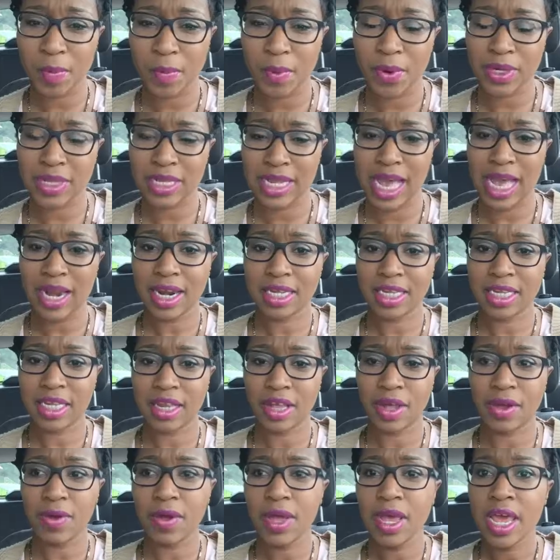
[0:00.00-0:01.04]
personality,
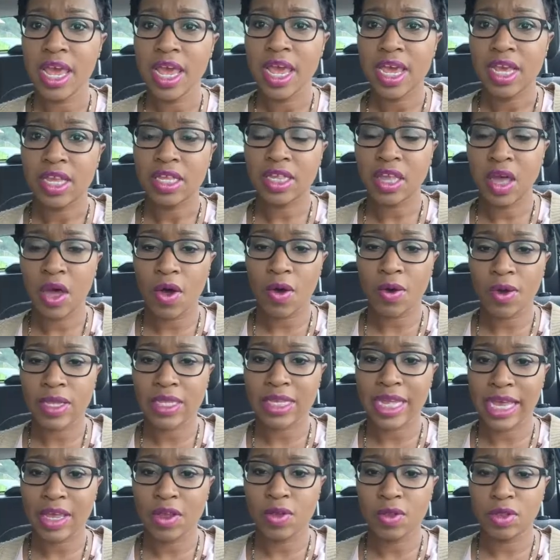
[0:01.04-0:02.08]
though. So it's
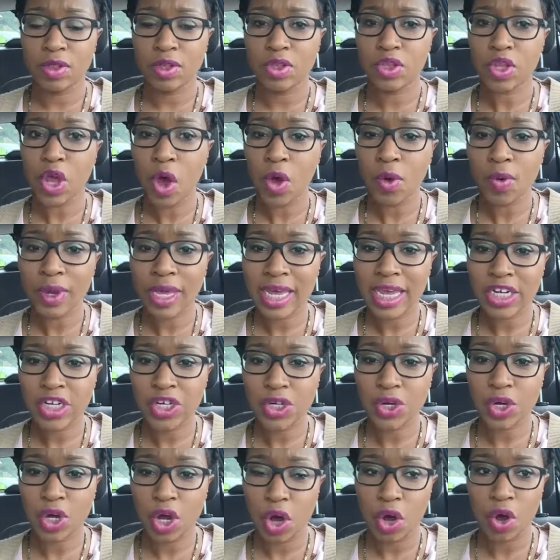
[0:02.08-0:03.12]
like, you don't get
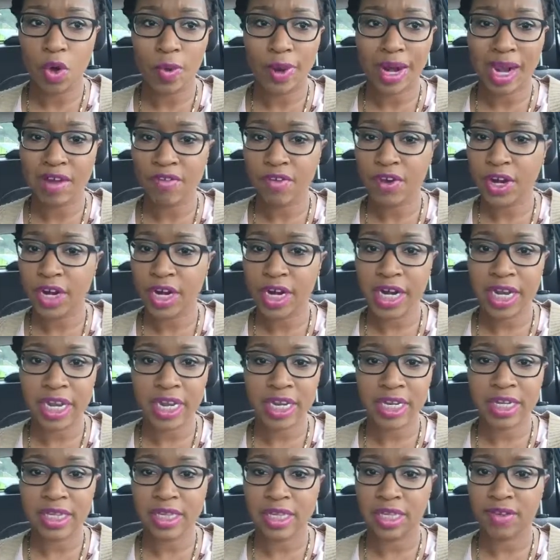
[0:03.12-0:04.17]
your goal, whatever it
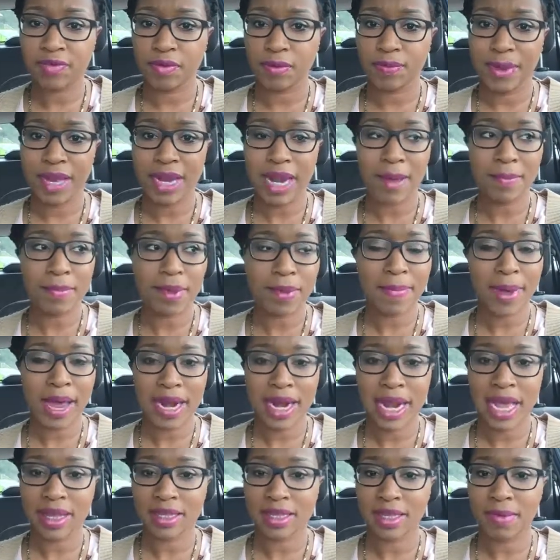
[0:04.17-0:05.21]
is. If you may not be buying
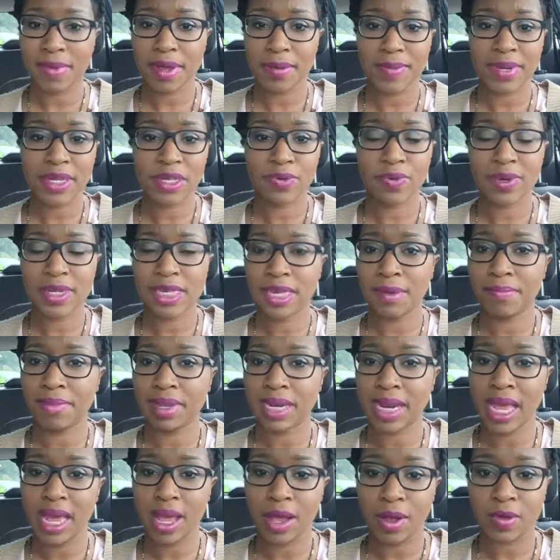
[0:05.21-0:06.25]
a house, it might be doing
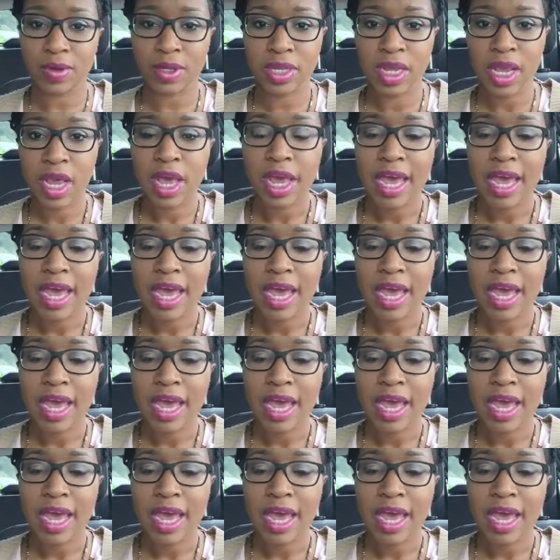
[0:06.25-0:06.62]
something else.